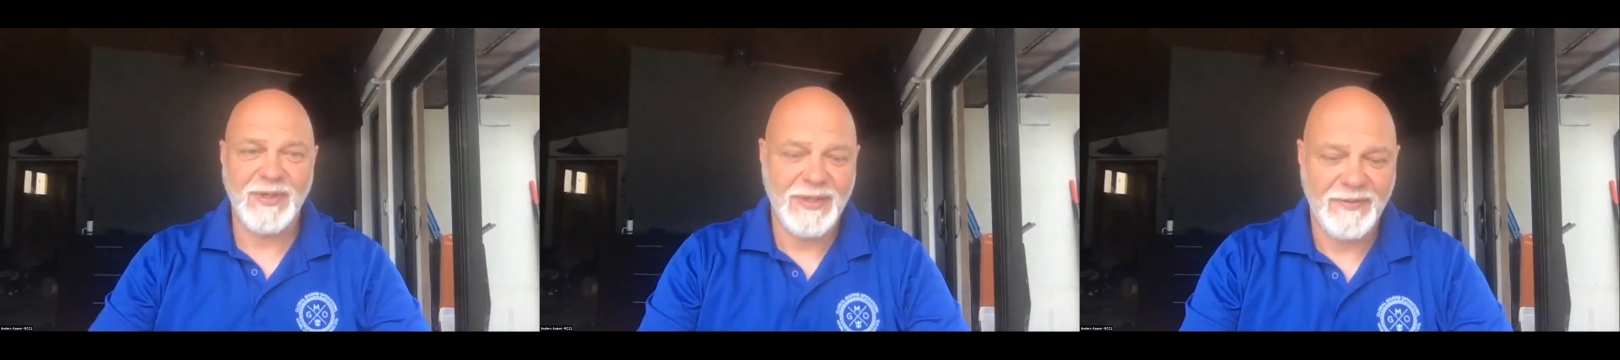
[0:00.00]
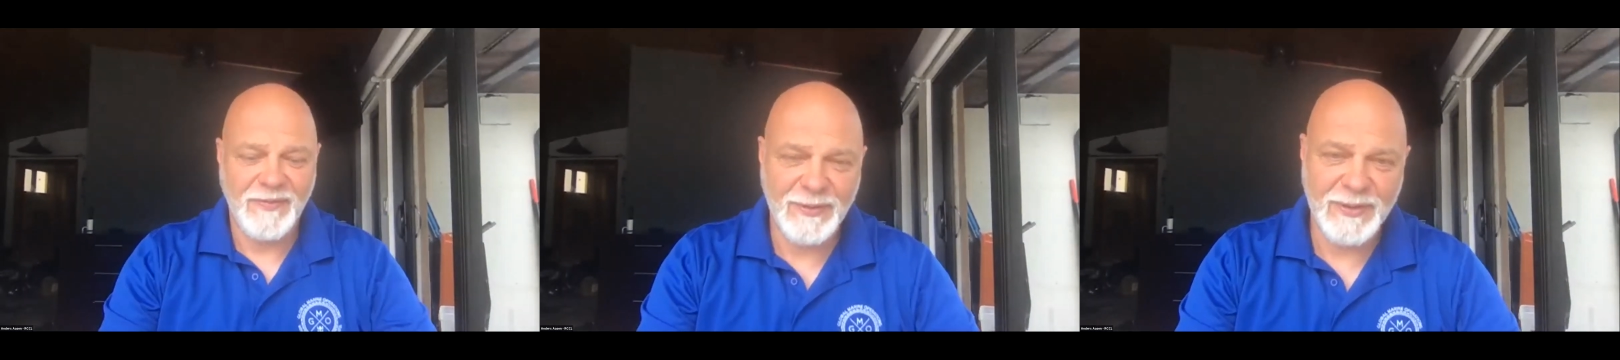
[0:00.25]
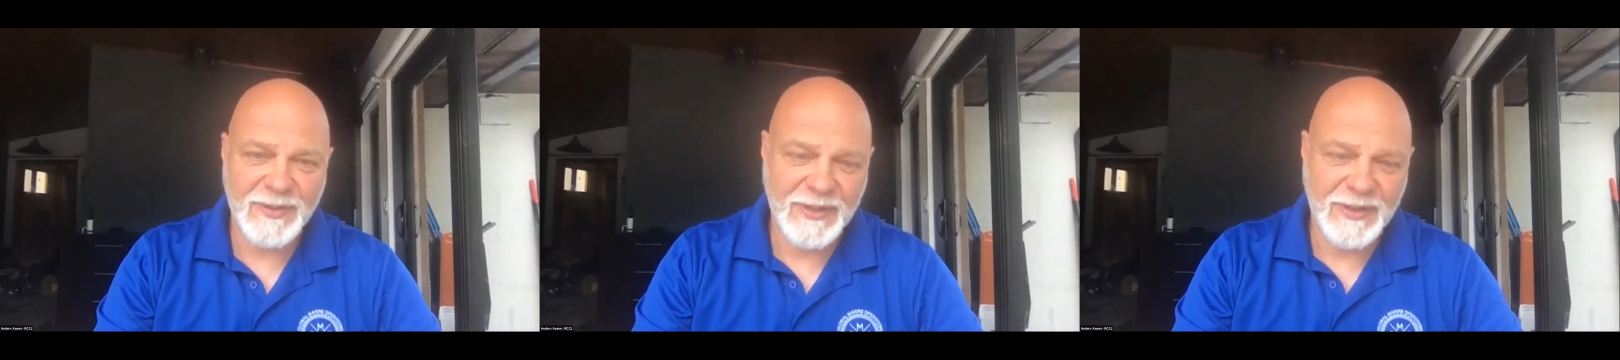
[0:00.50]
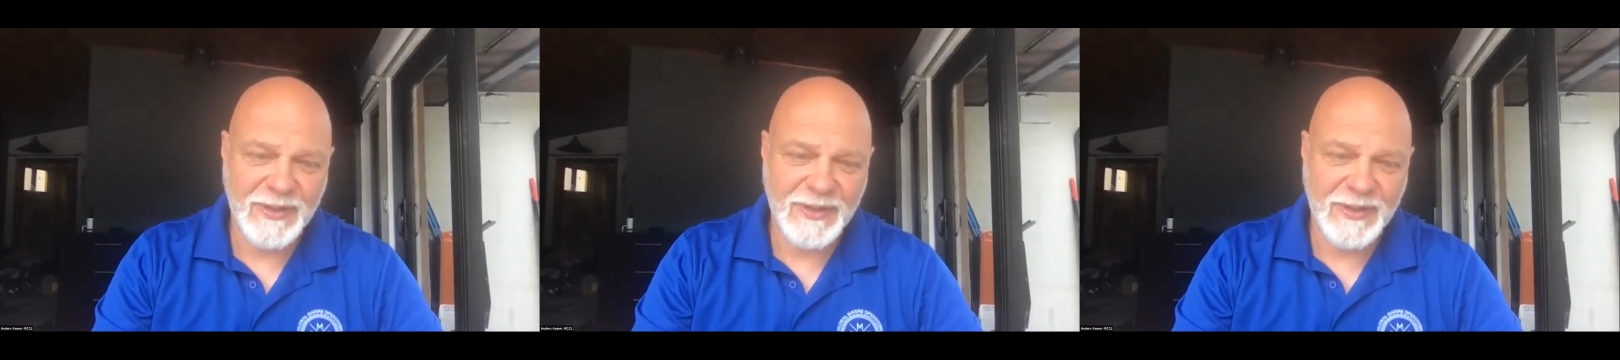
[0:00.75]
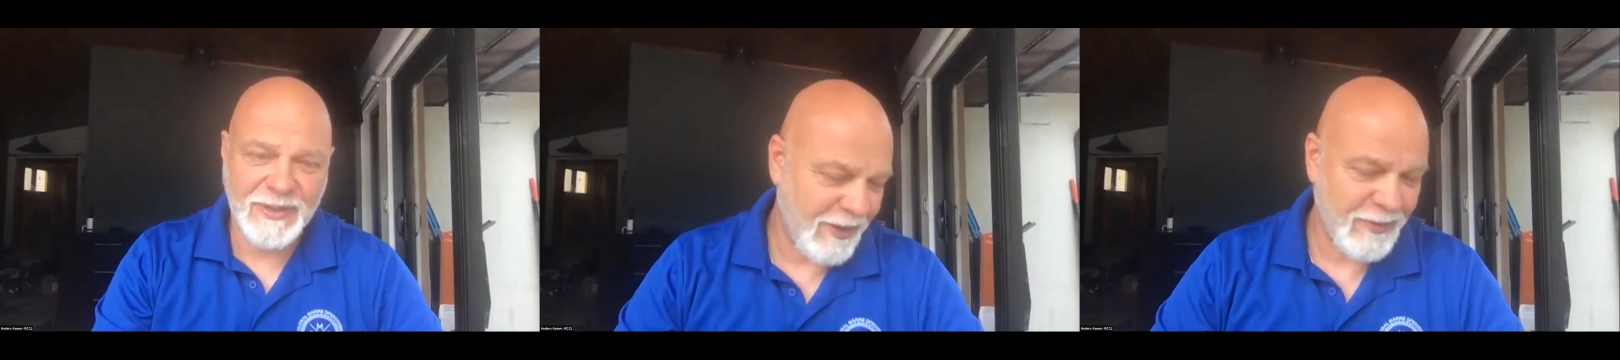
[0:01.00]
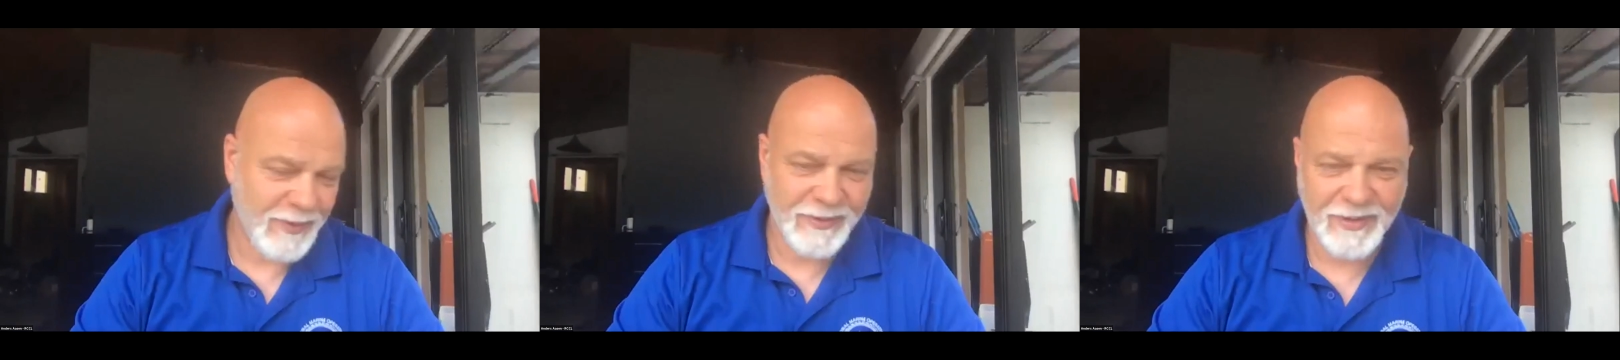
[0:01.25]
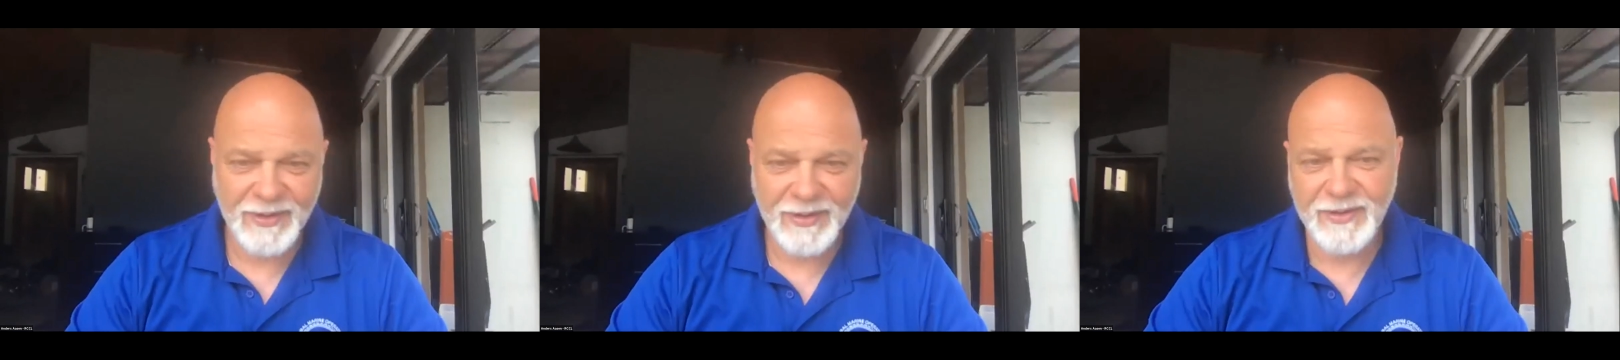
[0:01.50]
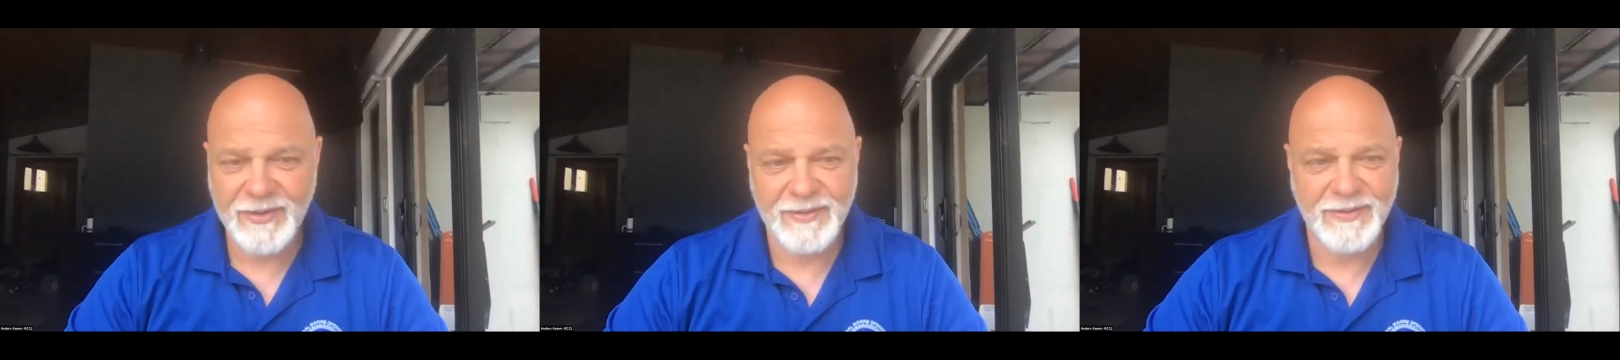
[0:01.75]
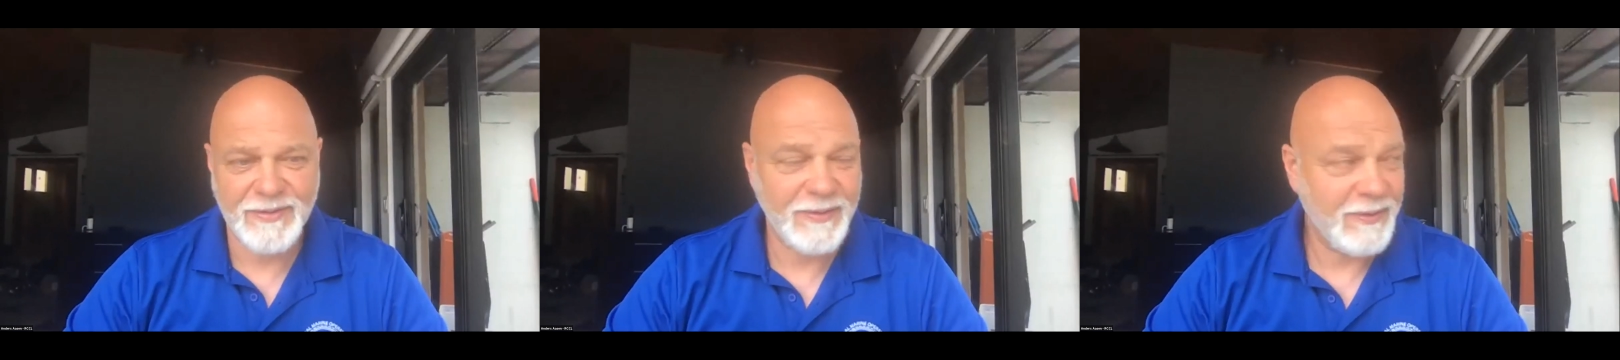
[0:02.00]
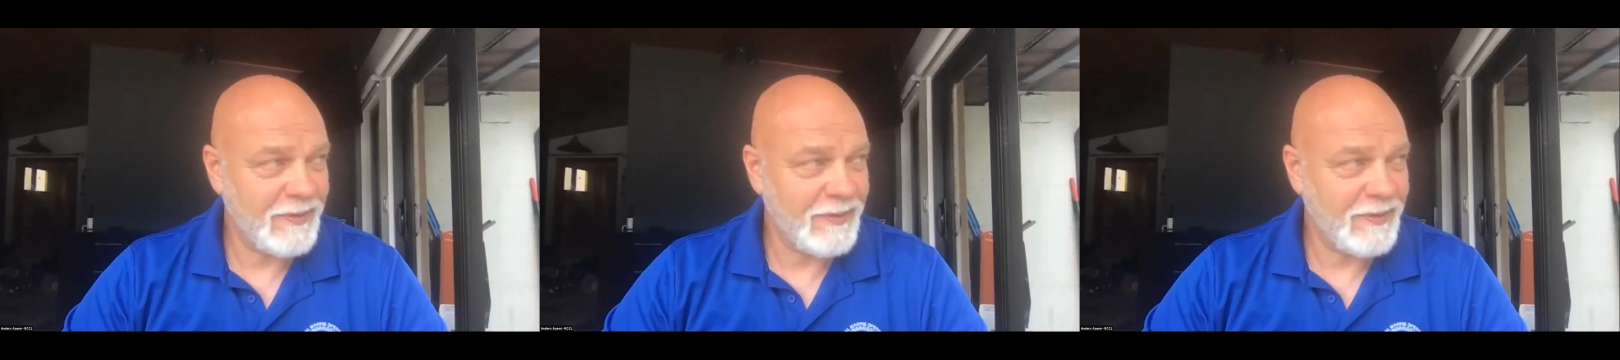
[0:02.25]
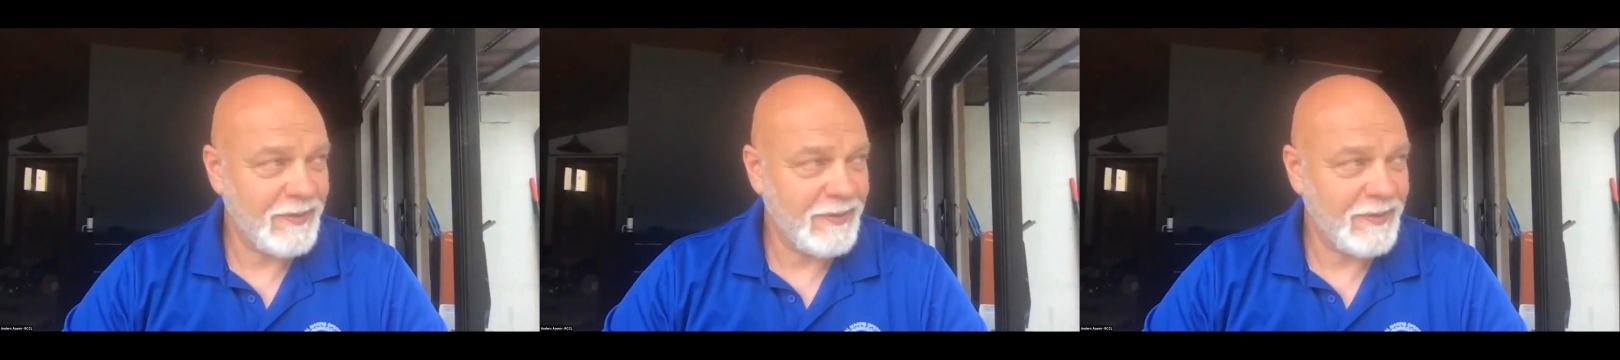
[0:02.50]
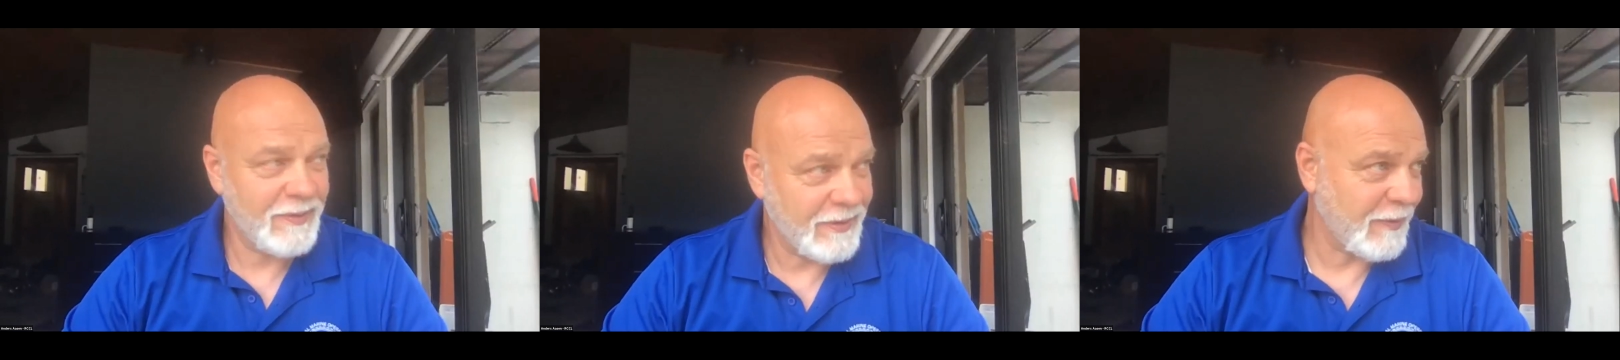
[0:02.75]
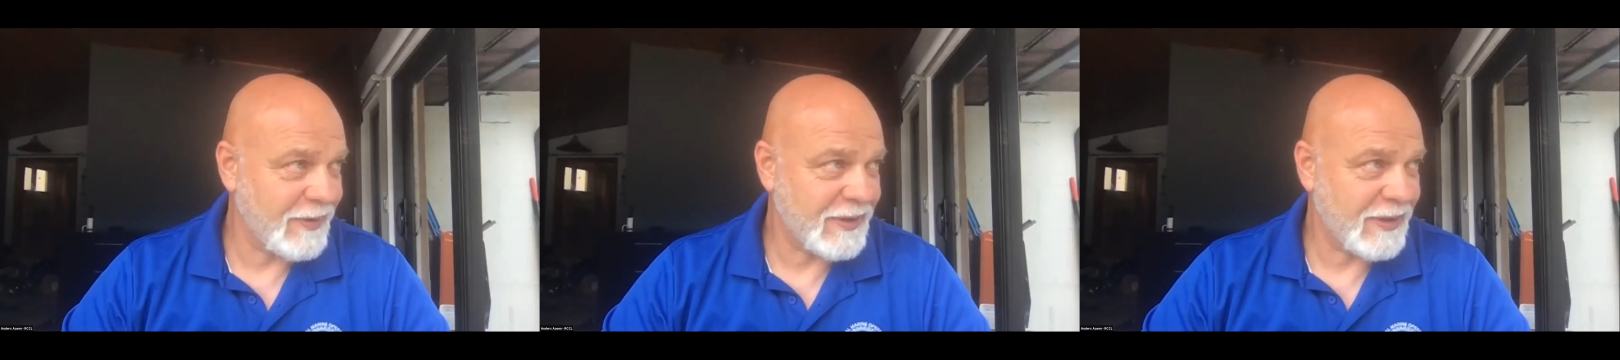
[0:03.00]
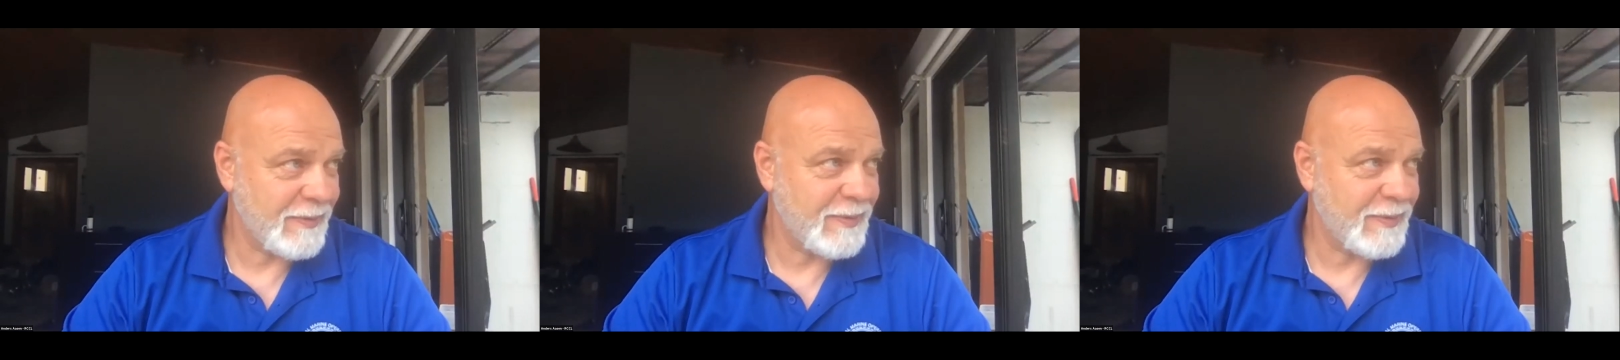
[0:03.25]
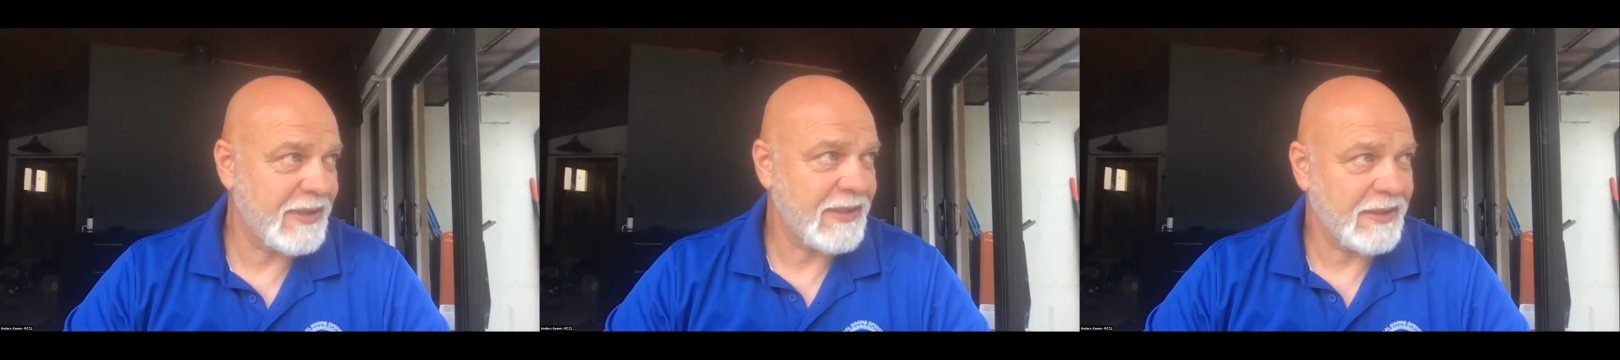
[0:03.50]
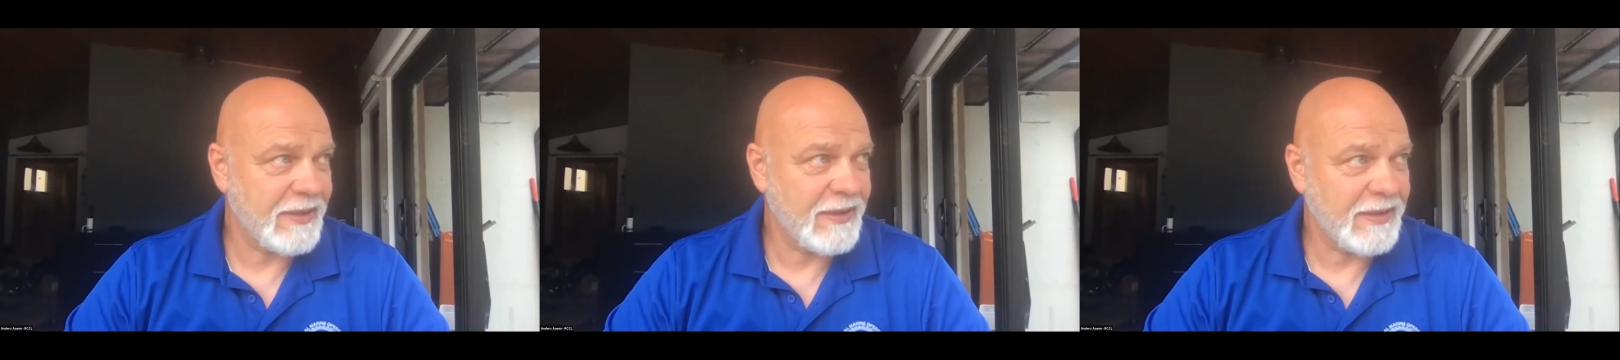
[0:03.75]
We just did one now on one of the ships in